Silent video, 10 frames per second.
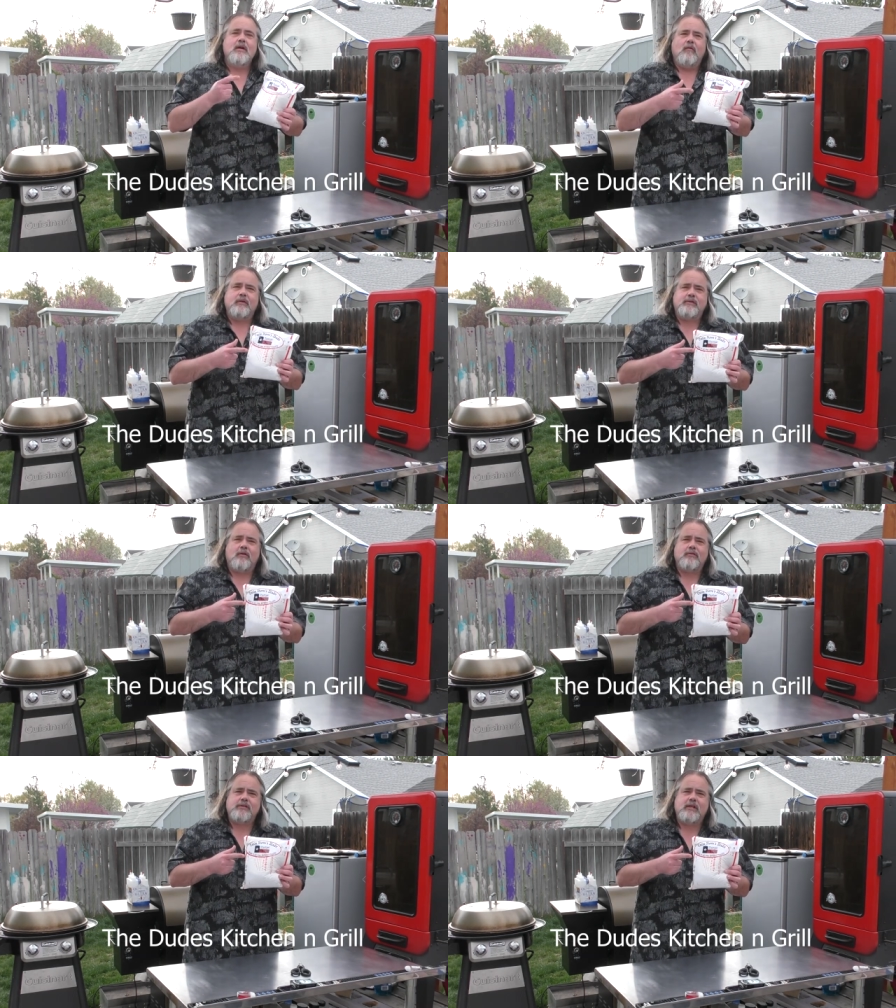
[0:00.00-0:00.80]
What's
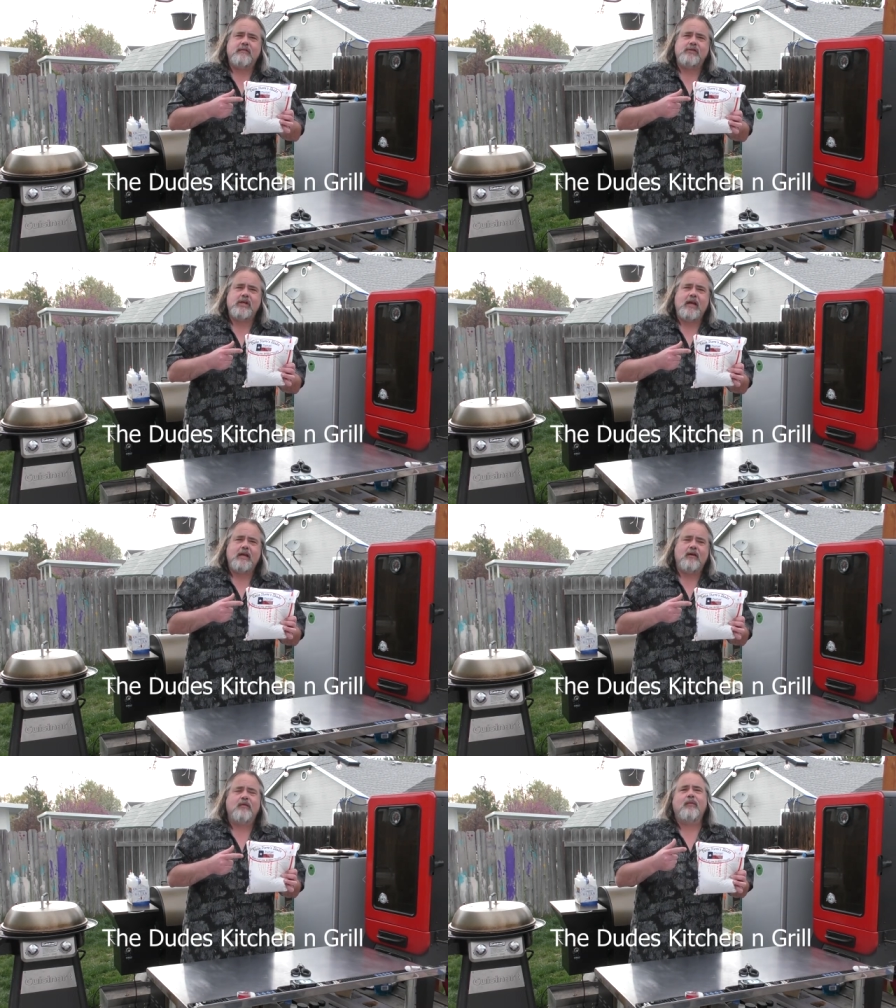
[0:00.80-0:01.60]
Uncle Steve
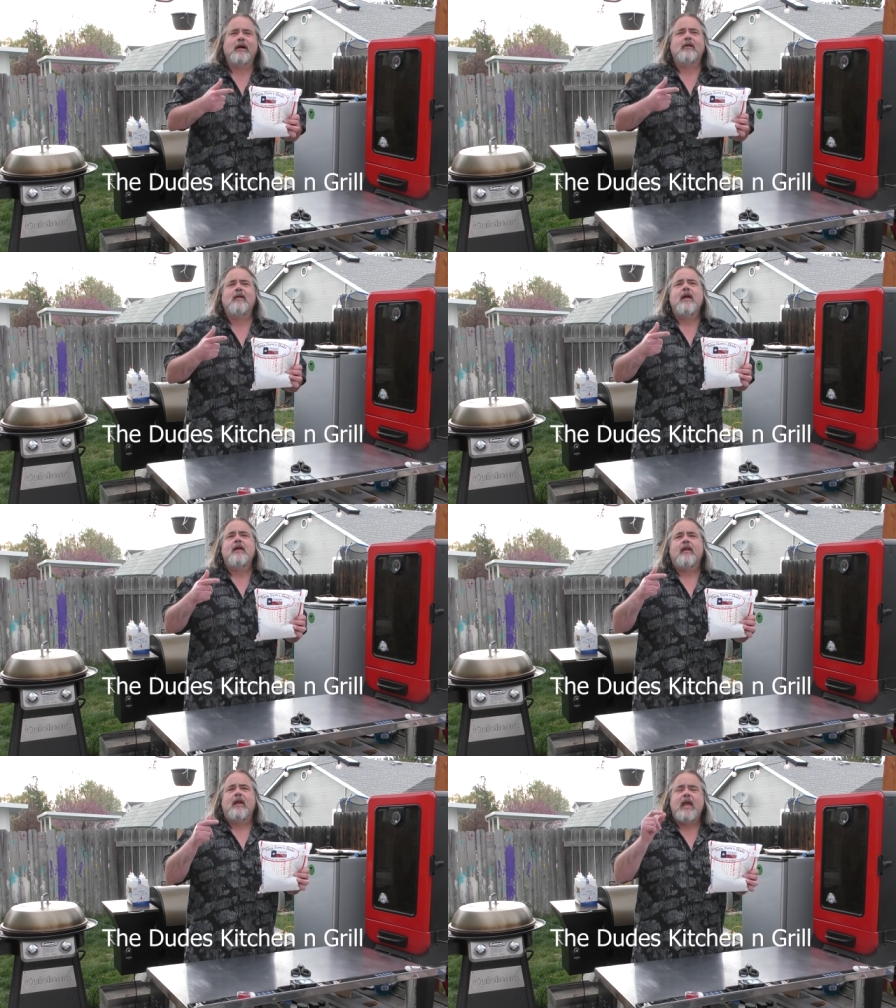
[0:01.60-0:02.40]
Shake? Well,
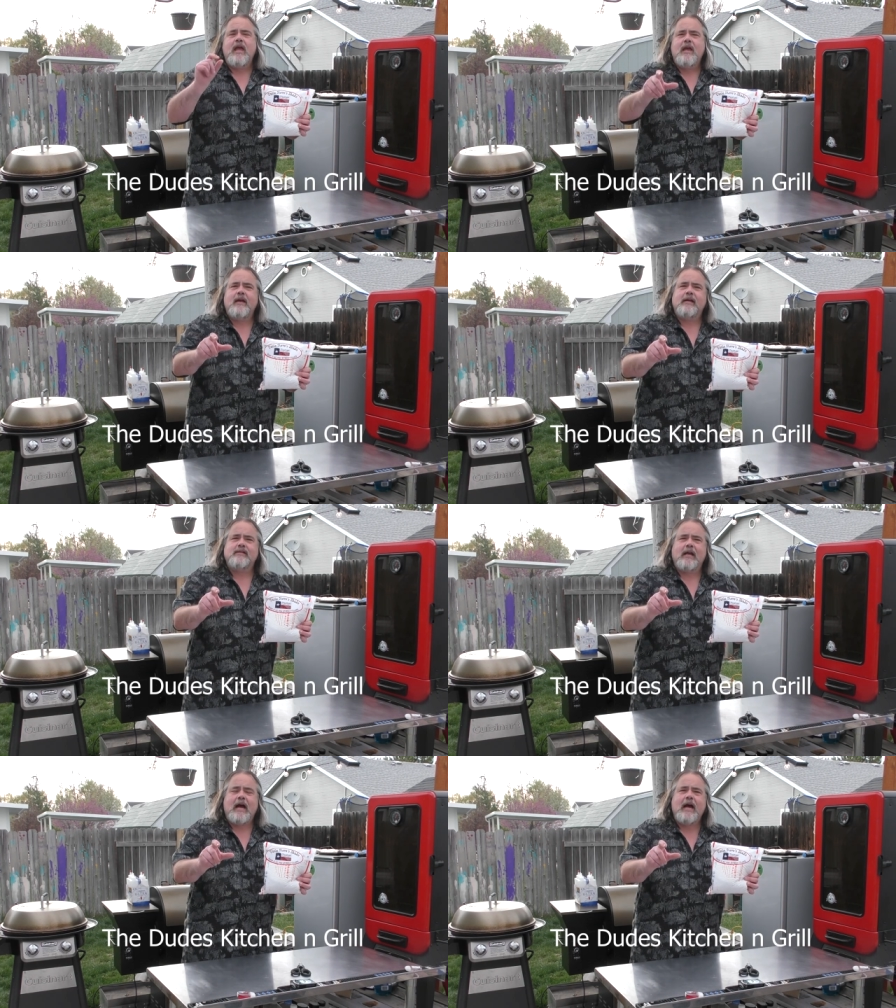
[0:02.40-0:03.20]
he
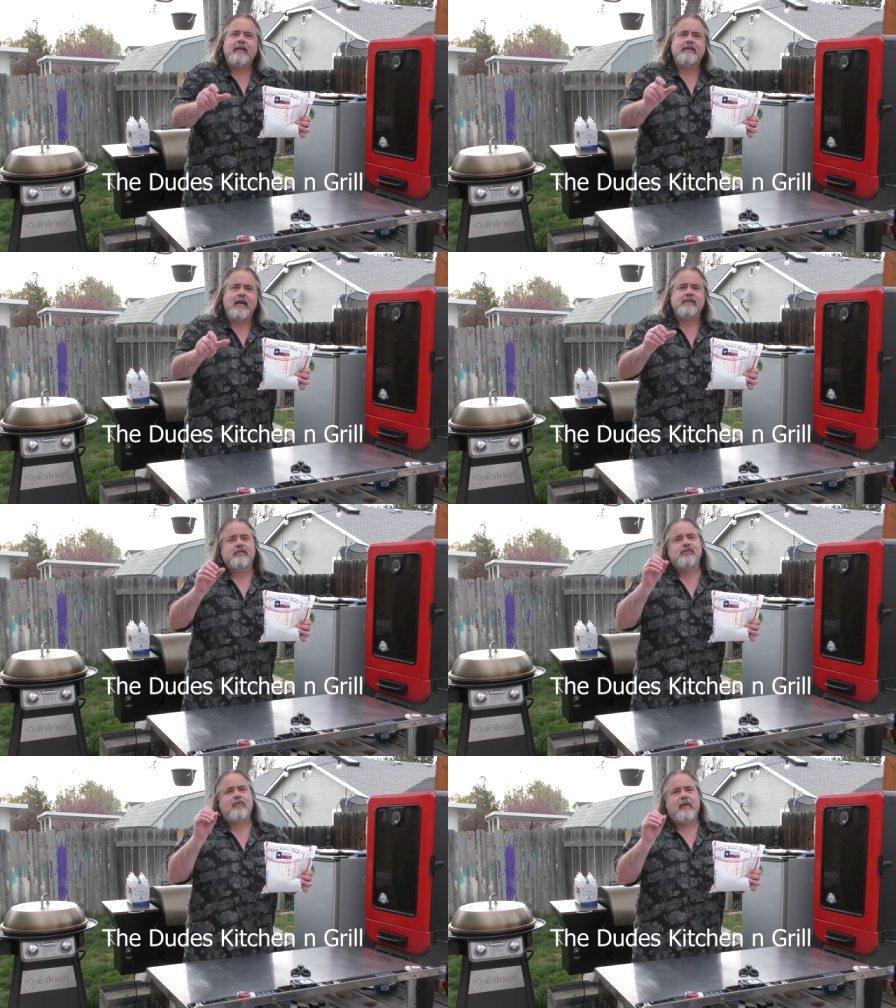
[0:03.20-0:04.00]
is a guy in
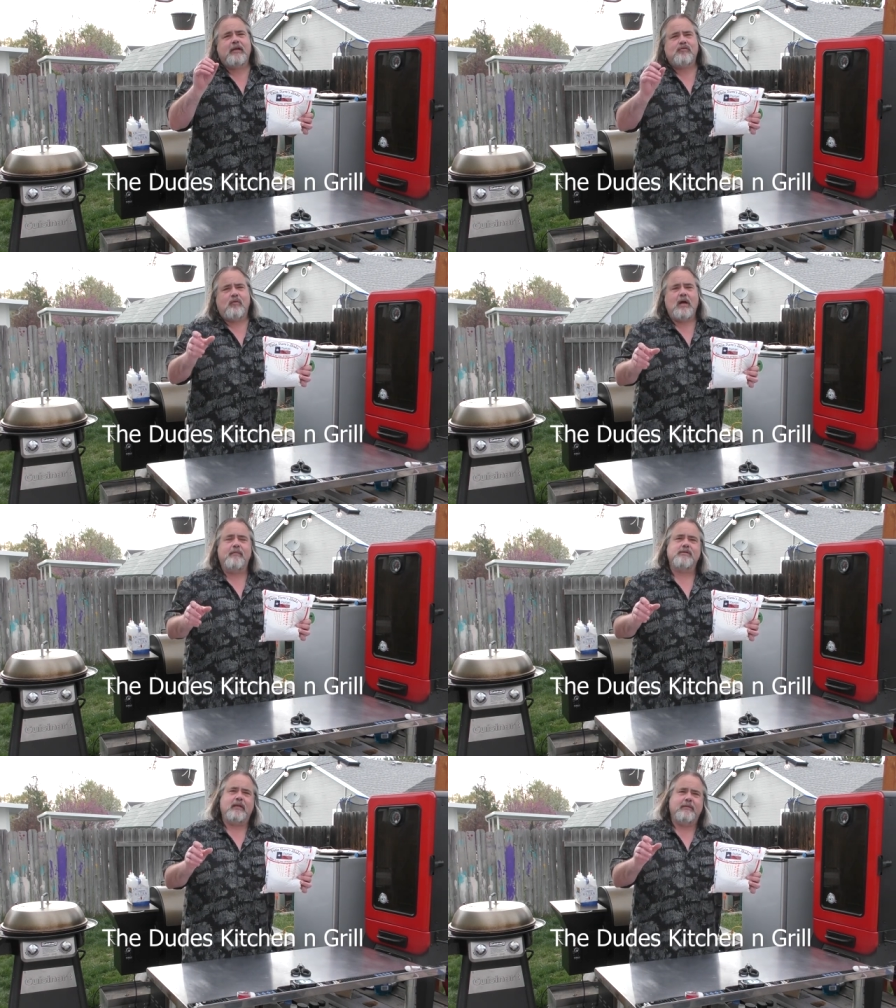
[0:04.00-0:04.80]
Texas who makes
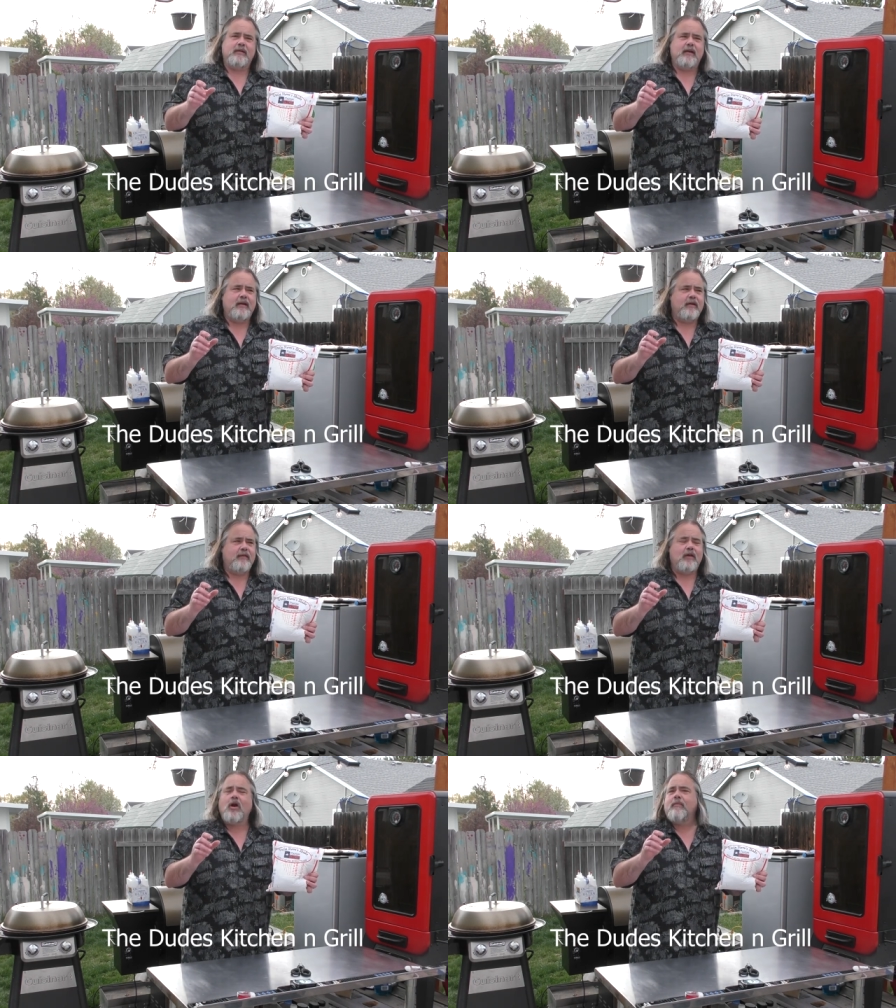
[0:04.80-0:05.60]
rubs, and let me tell you,
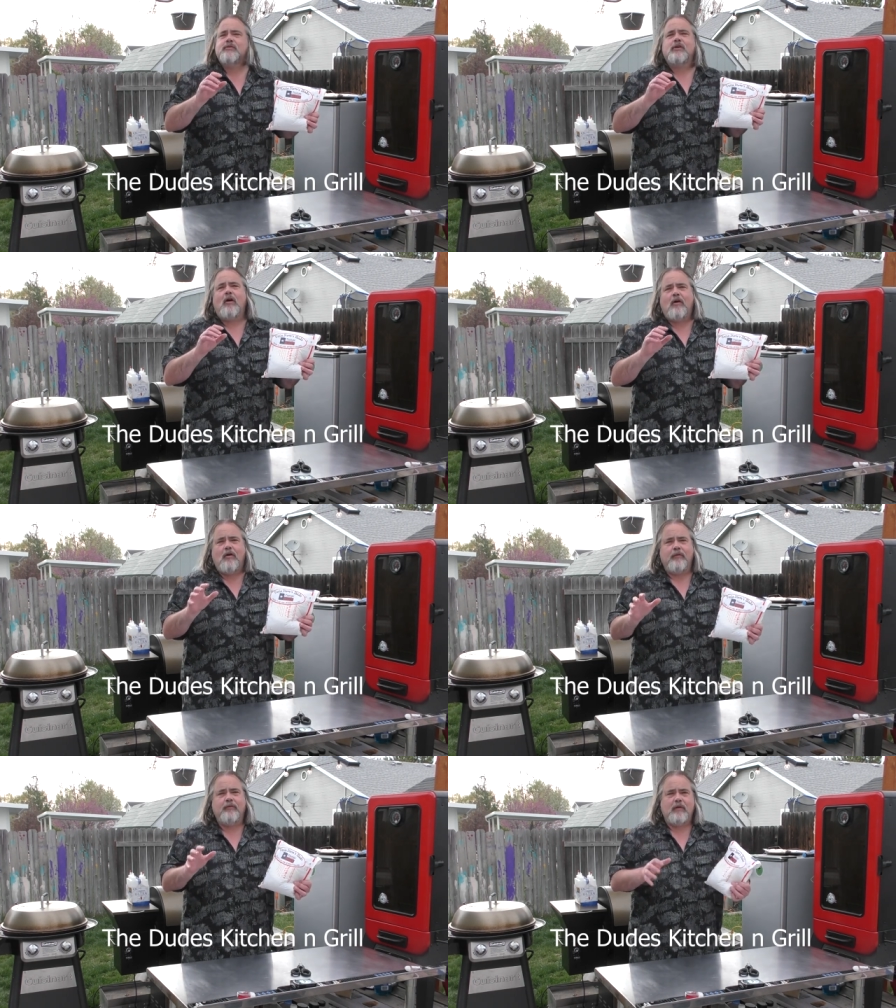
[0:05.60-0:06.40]
they're almost
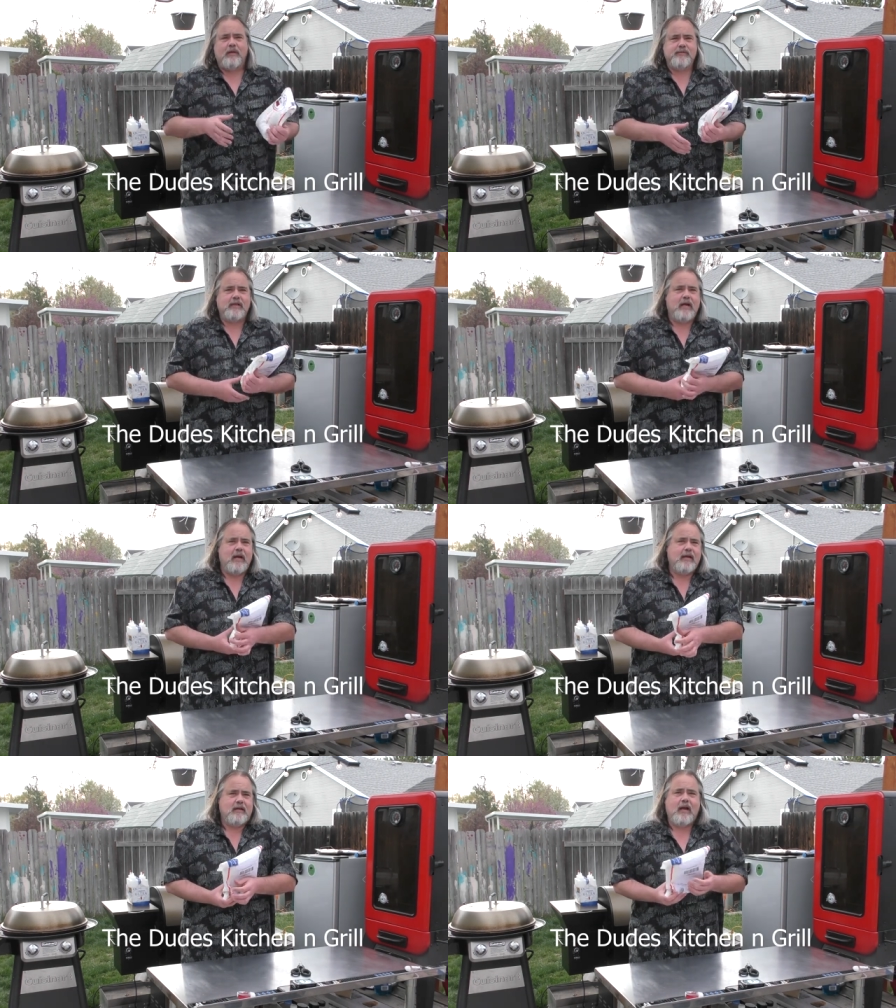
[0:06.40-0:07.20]
all the rubs that
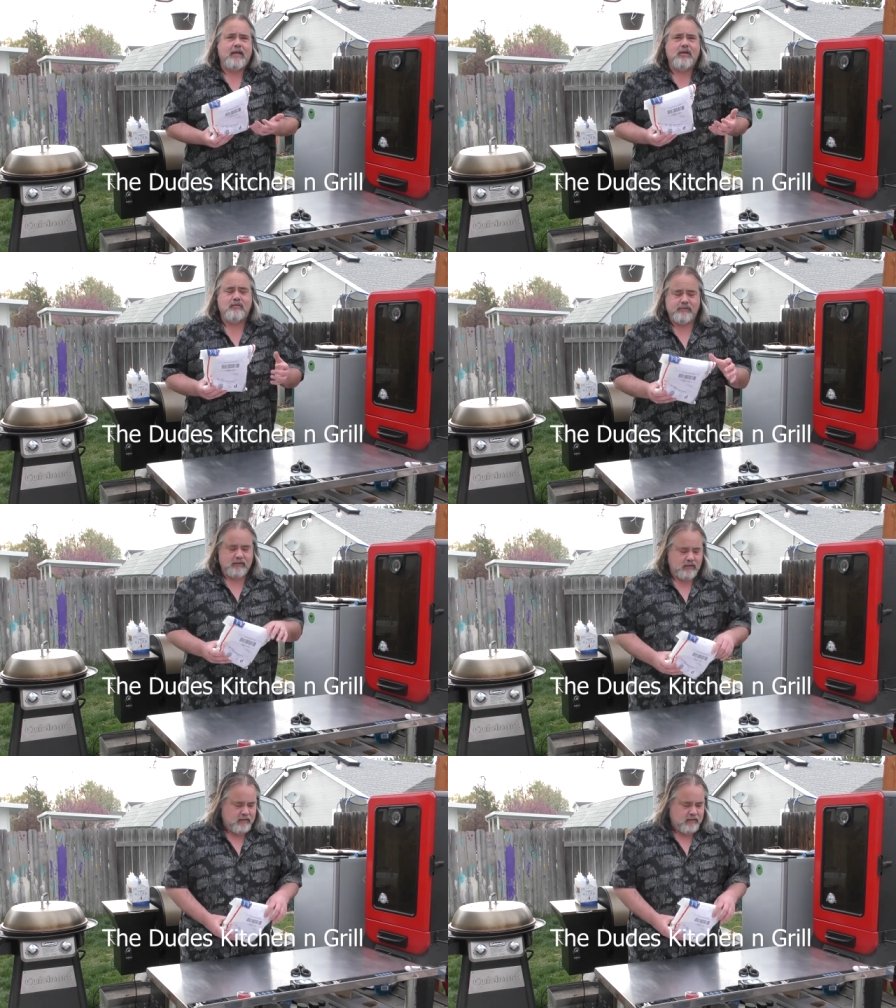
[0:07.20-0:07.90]
I, I use.